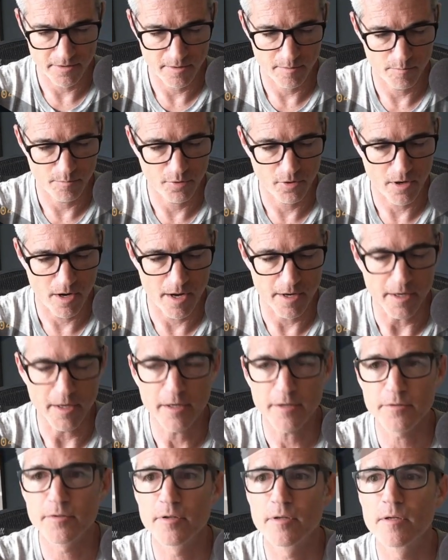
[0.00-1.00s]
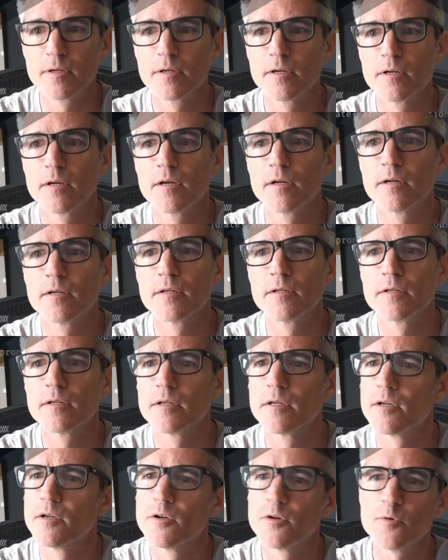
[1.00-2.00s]
product.
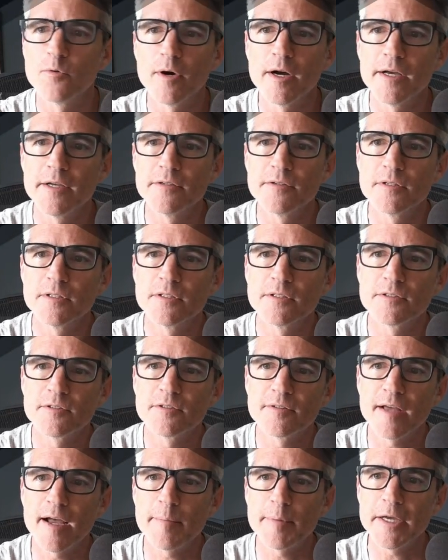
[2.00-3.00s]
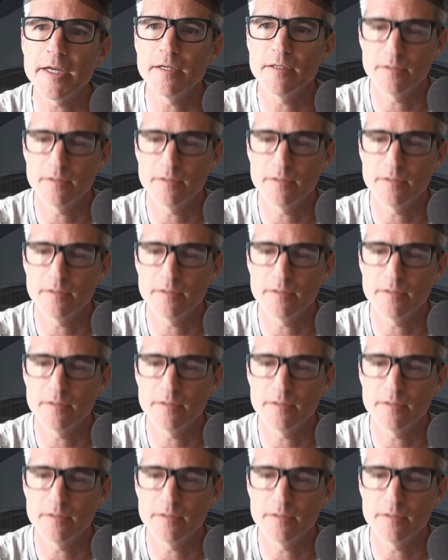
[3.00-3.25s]
All right, stop it.